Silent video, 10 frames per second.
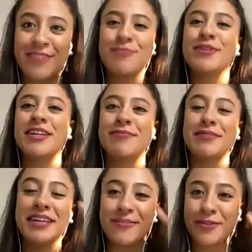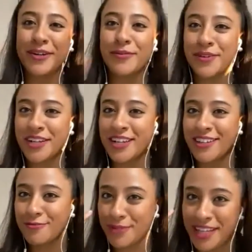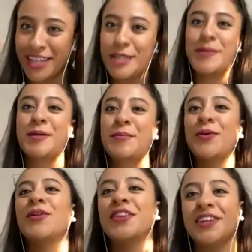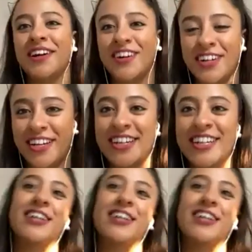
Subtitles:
believe me, we need people that are younger,